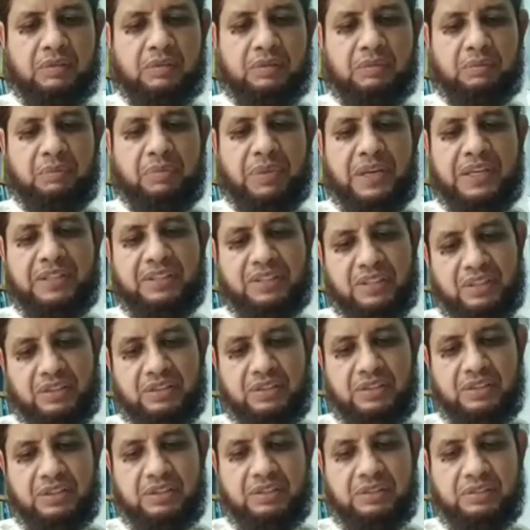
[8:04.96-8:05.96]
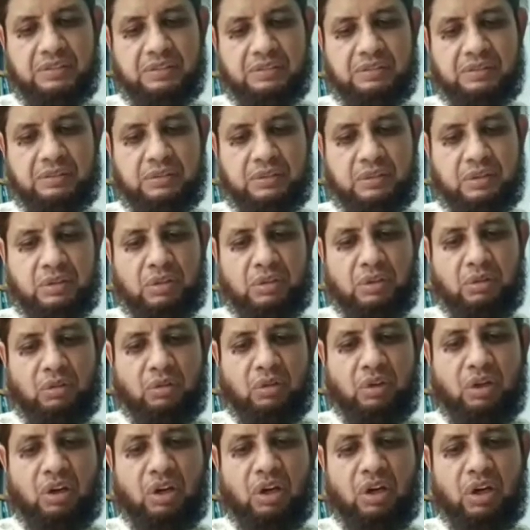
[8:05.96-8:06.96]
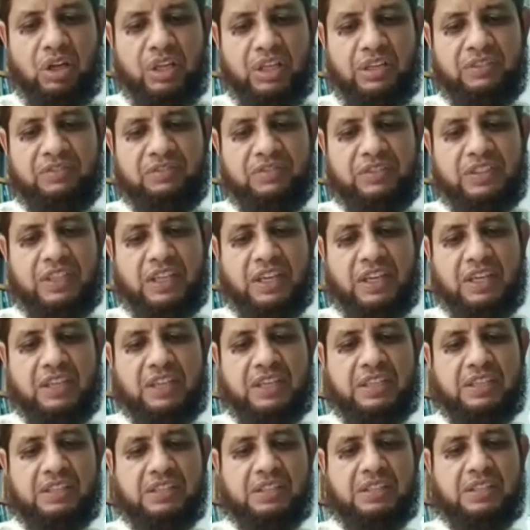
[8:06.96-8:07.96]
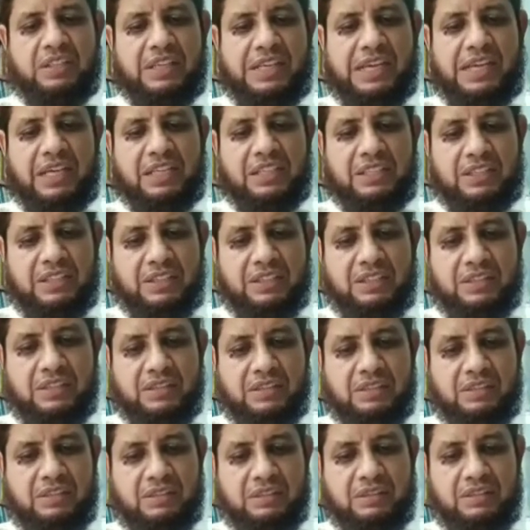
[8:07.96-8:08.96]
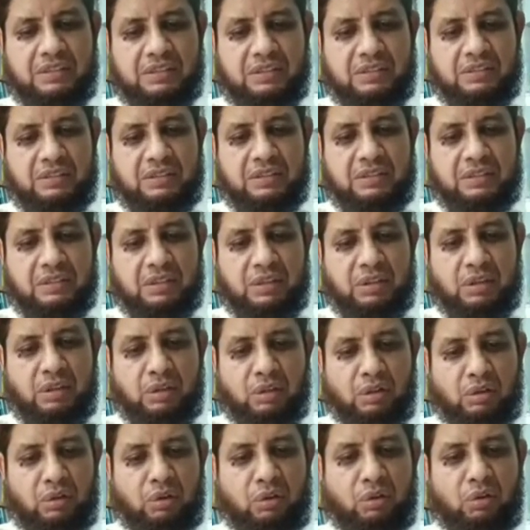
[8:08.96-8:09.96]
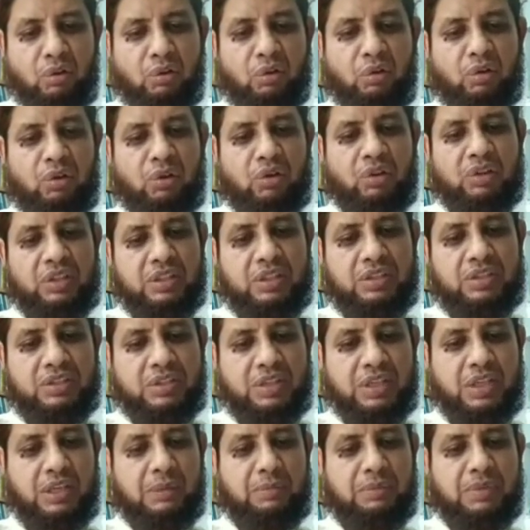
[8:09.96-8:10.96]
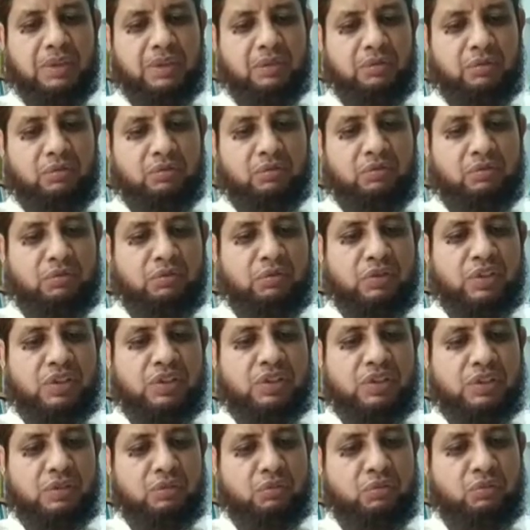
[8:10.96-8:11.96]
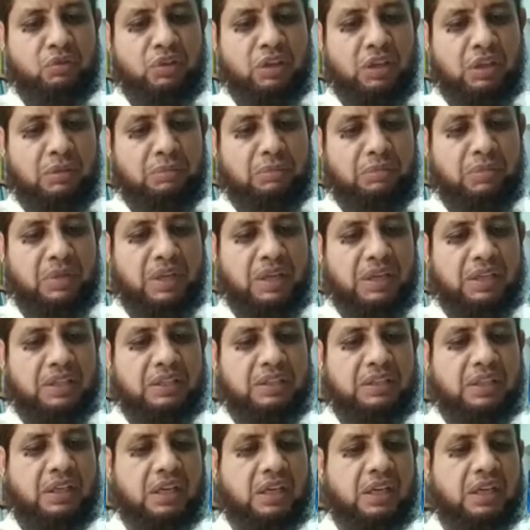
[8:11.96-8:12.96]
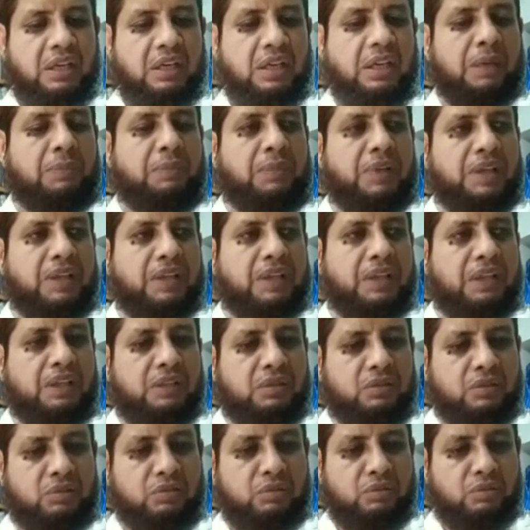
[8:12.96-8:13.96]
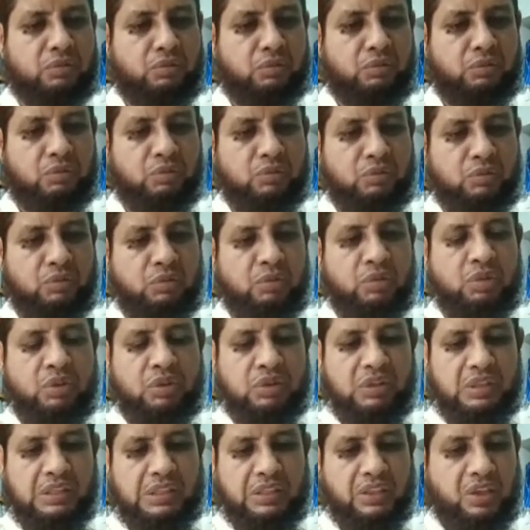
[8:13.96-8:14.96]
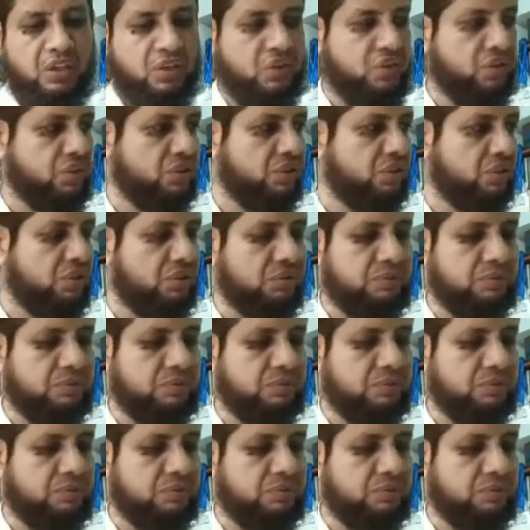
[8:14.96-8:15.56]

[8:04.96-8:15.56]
breadth, or if there is excess load on the server which will make the application to crash.